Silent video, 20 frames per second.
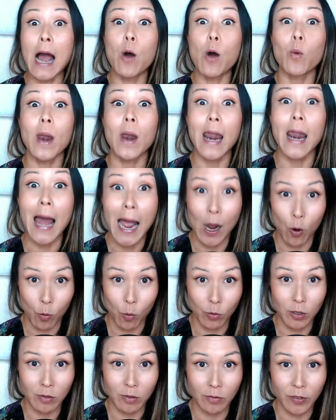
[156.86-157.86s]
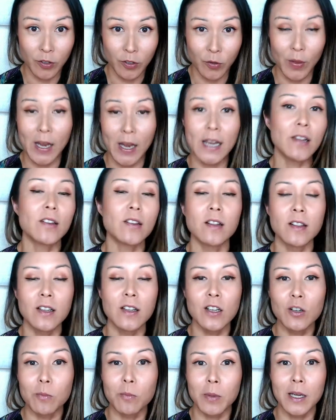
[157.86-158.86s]
out loud so that it's a
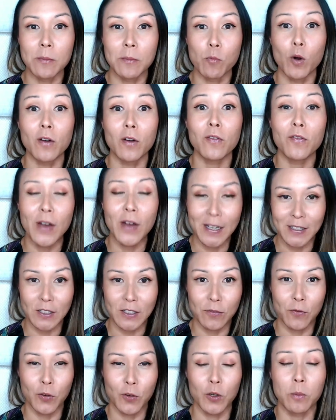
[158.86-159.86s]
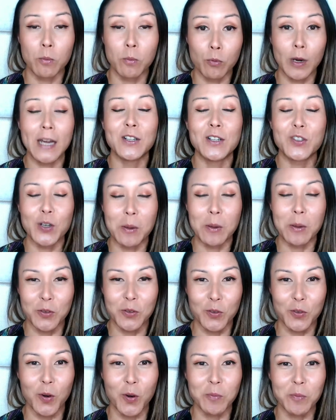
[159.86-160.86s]
little bit more effective for your brain to
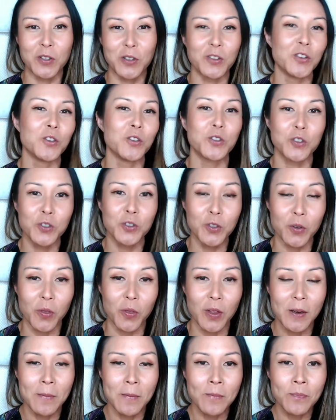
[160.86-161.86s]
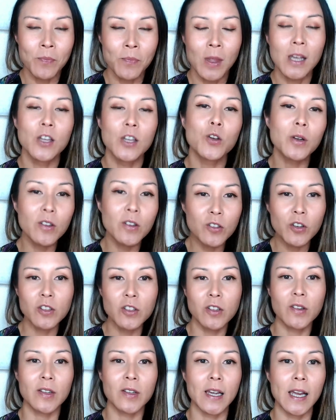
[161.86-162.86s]
absorb this new truth. You can start
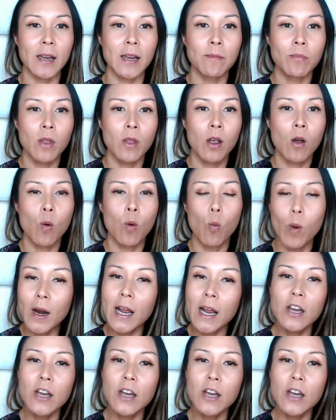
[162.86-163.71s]
to say, What